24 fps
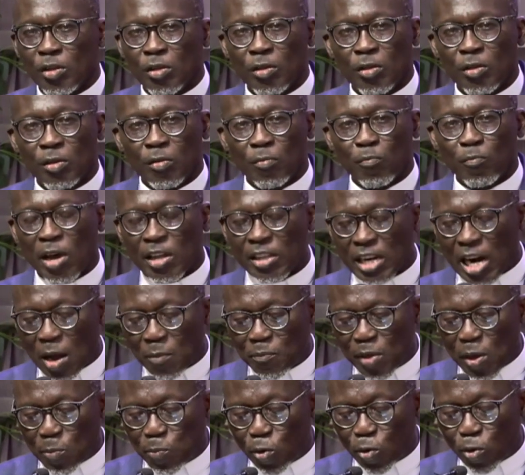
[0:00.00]
But there are
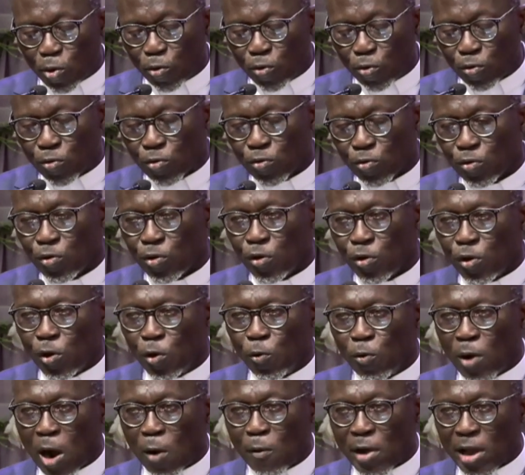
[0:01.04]
people who are
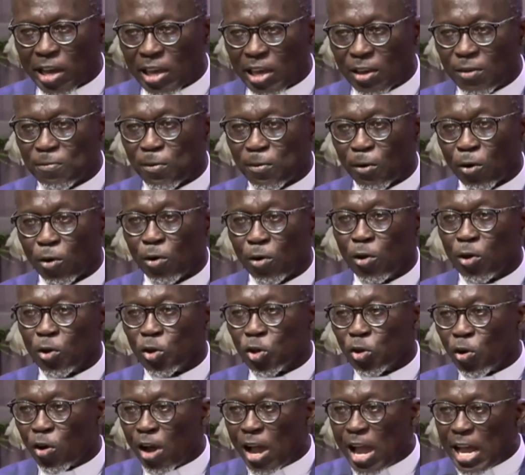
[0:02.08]
working for your
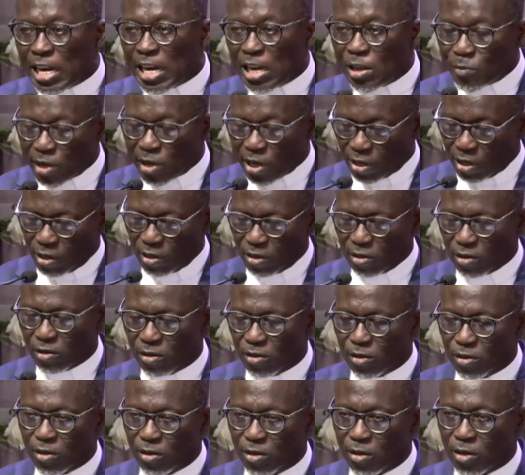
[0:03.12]
enemy,
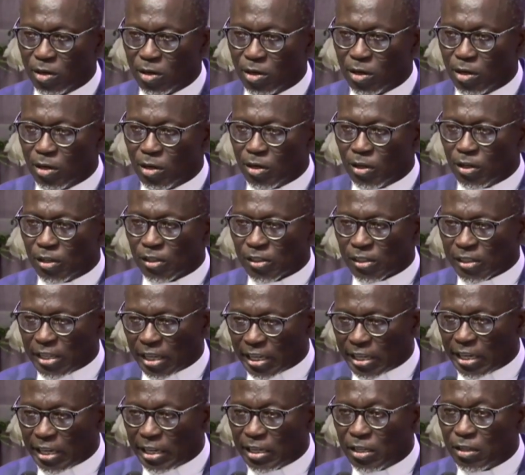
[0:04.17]

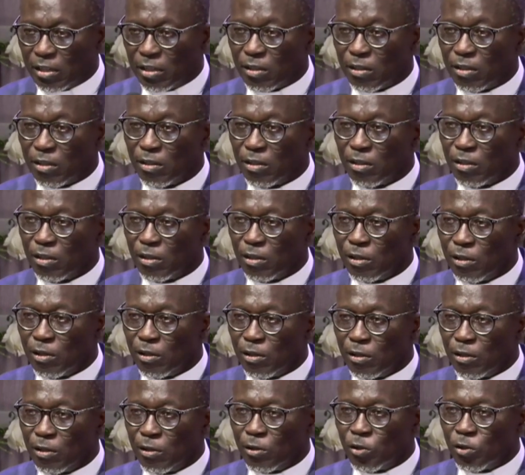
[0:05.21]
seeking
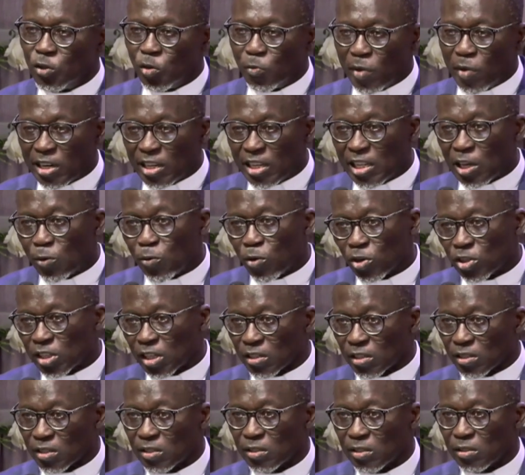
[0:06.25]
to muddy the
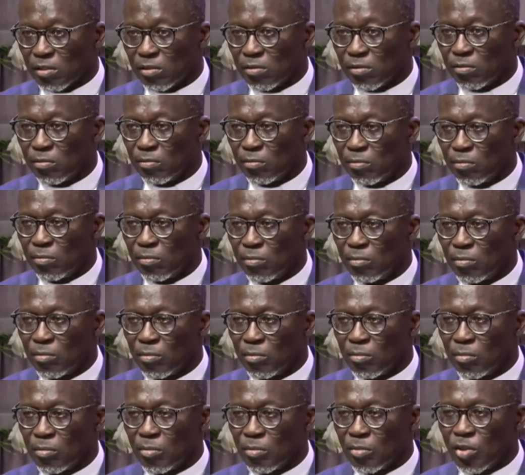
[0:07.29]
waters,
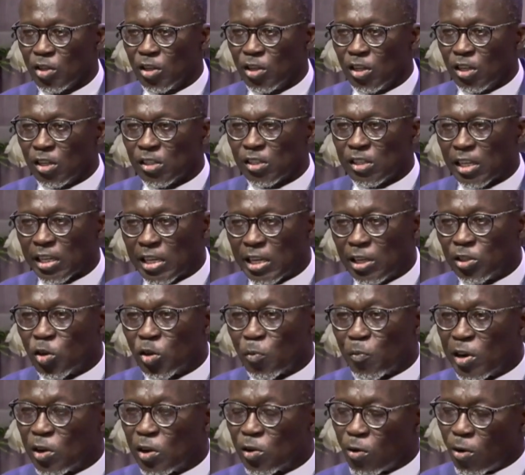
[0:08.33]
seeking to
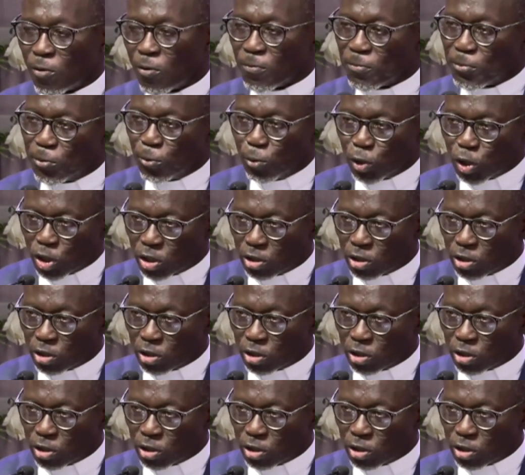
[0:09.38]
bring confusion,